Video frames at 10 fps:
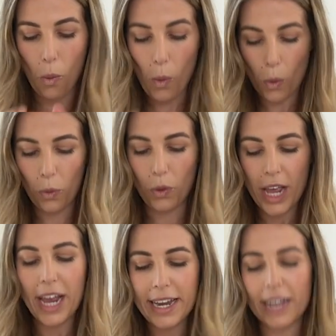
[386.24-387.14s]
Woo!
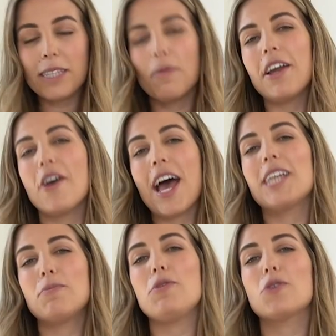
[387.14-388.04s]
Now, tomato
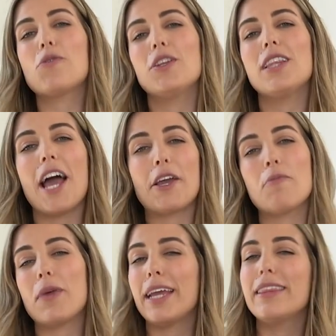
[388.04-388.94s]
has beautiful
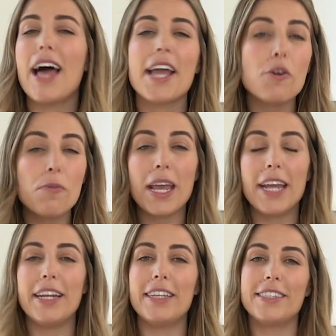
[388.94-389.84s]
lycopene.
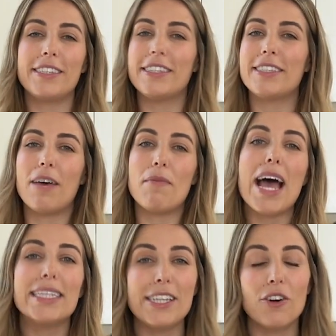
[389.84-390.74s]
Lycopene is this
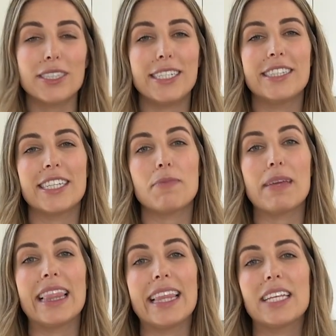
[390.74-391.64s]
antioxidant that's
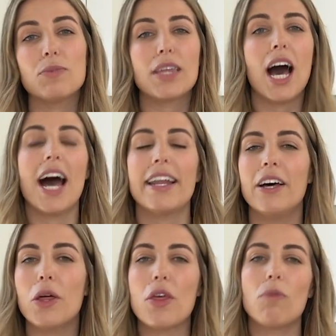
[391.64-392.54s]
been linked with heart
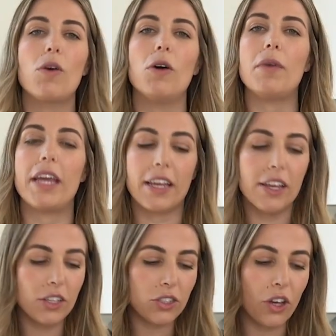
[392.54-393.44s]
health and well-being.
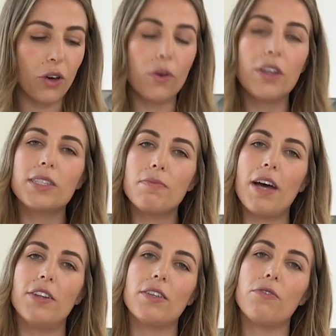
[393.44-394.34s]
So
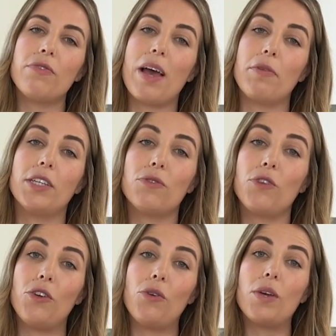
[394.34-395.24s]
tomatoes are fabulous
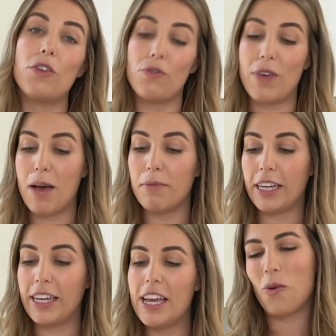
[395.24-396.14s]
for you and your
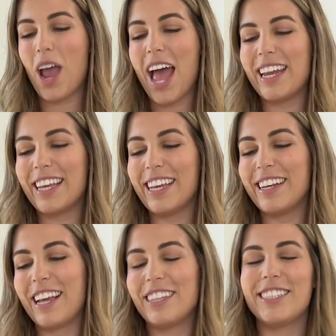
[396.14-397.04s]
family. We're adding
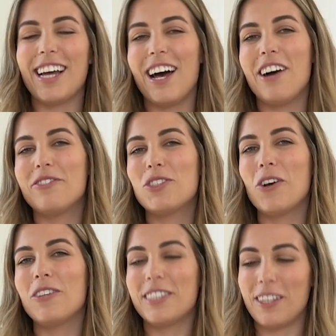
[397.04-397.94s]
in a jar of
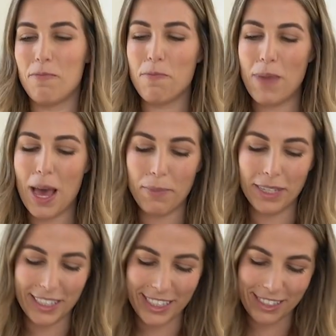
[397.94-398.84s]
toasted
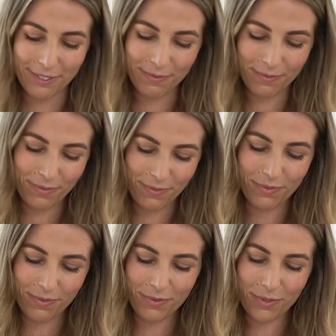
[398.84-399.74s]
peppers.
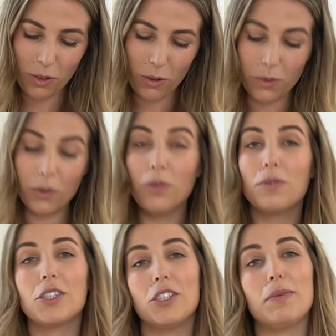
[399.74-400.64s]
Ooh,
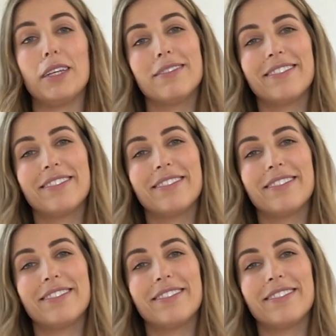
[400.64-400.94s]
excuse me.